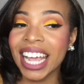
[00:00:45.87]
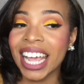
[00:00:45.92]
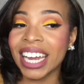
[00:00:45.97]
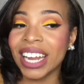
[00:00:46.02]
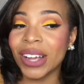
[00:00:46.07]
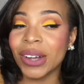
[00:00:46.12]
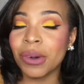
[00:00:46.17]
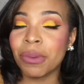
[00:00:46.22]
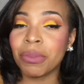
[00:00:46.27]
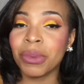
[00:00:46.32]
and I
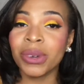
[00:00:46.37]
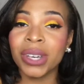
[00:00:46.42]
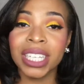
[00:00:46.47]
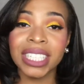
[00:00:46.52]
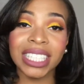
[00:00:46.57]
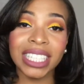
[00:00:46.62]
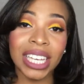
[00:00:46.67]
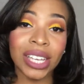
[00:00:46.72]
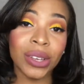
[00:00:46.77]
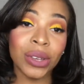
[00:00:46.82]
hope you
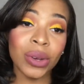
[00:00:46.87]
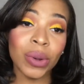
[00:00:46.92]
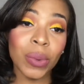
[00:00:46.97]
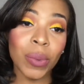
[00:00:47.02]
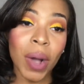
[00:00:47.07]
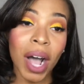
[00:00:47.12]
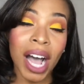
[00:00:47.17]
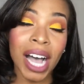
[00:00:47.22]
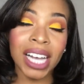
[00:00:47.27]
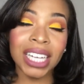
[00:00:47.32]
continue to
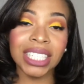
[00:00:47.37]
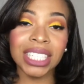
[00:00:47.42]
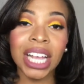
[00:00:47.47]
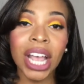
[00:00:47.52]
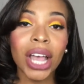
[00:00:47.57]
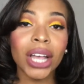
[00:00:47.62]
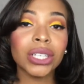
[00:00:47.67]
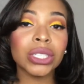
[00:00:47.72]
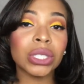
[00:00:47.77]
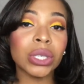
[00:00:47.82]
watch
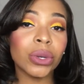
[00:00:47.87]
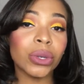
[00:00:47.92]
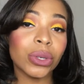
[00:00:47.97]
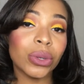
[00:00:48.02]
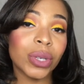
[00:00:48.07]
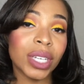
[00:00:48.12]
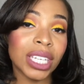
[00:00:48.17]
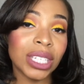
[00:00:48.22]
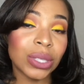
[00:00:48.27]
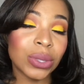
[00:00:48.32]
so
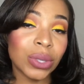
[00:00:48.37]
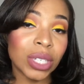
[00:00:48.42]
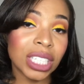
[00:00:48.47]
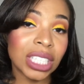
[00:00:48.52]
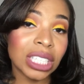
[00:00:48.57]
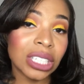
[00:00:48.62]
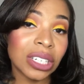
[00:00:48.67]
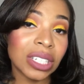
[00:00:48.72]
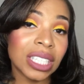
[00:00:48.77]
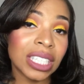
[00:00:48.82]
you can do
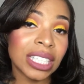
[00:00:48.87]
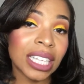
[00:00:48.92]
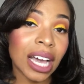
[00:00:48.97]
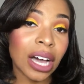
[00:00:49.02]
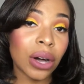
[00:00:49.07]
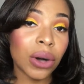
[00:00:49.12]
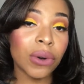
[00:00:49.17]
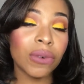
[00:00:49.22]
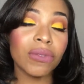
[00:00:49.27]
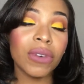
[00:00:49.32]
this
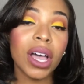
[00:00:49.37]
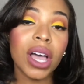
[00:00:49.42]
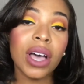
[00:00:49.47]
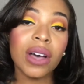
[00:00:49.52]
yourself.